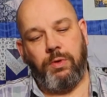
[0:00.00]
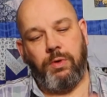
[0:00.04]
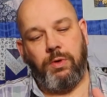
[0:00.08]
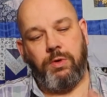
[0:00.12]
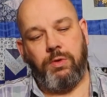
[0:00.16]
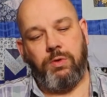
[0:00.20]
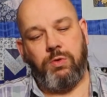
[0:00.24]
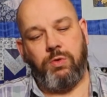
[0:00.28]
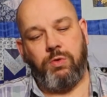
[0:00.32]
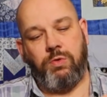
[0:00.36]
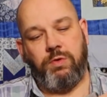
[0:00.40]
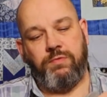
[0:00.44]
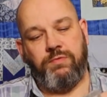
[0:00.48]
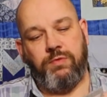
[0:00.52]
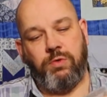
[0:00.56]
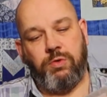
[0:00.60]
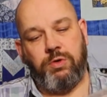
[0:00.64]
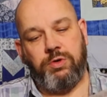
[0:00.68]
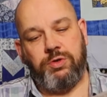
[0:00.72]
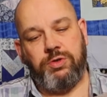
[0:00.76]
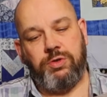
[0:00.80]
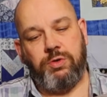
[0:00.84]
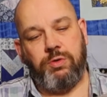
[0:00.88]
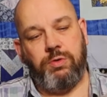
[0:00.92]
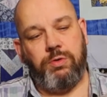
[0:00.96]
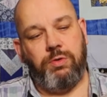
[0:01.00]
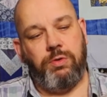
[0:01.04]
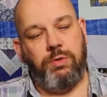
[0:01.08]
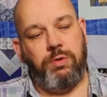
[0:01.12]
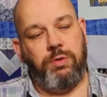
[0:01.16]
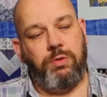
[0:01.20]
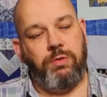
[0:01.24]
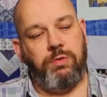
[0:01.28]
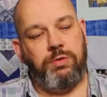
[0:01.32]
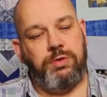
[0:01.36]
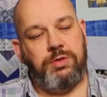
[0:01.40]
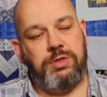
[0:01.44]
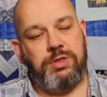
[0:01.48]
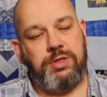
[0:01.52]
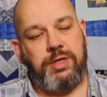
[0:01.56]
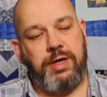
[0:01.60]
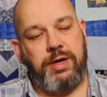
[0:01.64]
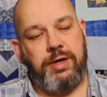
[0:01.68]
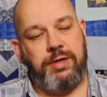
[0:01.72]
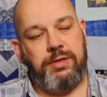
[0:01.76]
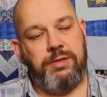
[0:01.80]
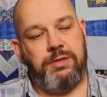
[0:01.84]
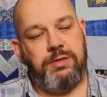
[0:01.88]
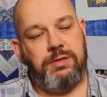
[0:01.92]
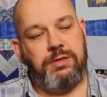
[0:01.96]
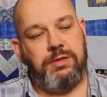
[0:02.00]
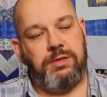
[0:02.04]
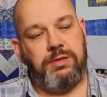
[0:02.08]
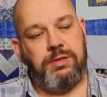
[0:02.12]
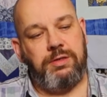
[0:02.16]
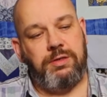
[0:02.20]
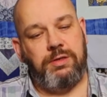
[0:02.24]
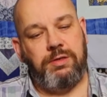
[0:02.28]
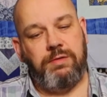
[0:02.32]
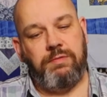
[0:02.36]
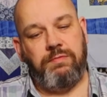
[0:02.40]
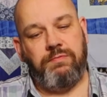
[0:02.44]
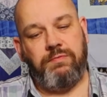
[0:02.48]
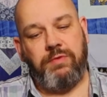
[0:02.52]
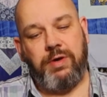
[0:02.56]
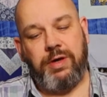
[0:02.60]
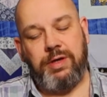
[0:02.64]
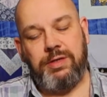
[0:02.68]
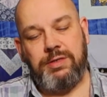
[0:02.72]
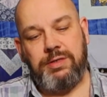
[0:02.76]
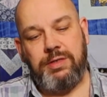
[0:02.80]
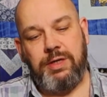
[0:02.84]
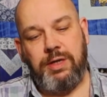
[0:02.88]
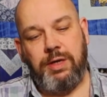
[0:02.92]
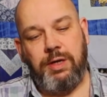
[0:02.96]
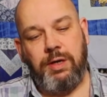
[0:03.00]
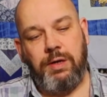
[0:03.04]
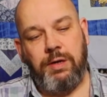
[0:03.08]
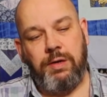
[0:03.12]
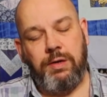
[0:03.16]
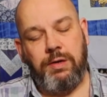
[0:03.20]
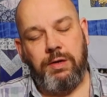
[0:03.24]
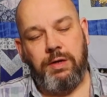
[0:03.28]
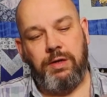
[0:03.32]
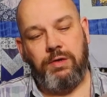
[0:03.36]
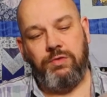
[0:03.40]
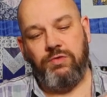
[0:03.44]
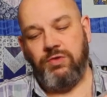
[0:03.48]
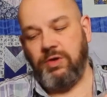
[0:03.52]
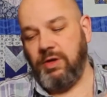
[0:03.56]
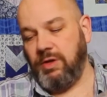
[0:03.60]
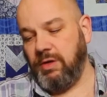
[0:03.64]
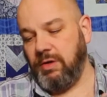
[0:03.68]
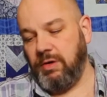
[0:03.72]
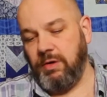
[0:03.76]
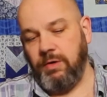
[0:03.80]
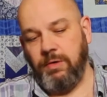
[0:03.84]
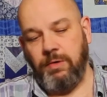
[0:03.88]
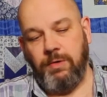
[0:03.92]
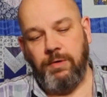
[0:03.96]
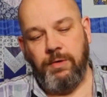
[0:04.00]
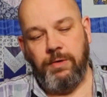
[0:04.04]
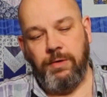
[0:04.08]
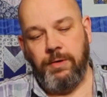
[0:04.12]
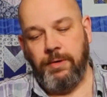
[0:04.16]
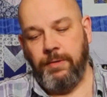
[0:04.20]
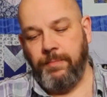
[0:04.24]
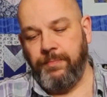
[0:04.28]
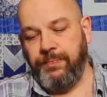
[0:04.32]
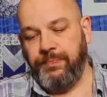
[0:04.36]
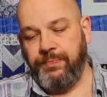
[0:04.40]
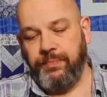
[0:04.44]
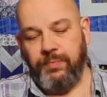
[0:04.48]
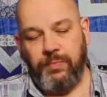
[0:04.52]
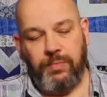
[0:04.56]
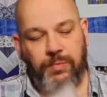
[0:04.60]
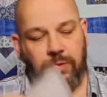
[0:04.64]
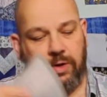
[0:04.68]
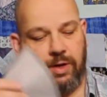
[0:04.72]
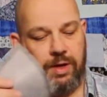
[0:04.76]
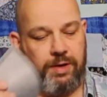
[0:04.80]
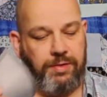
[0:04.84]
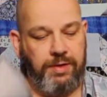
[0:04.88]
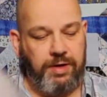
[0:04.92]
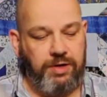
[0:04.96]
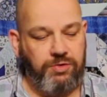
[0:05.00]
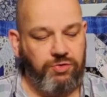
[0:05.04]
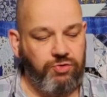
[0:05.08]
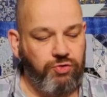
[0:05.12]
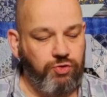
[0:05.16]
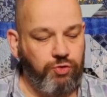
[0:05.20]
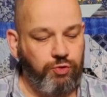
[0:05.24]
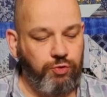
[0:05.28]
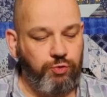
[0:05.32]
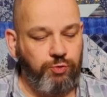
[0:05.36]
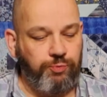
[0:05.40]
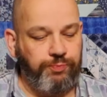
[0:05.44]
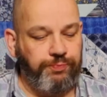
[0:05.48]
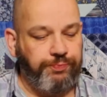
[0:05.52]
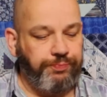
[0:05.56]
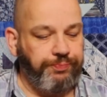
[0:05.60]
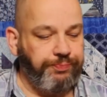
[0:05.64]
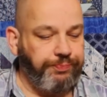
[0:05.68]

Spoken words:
of course, good sides facing each other, and there's 2,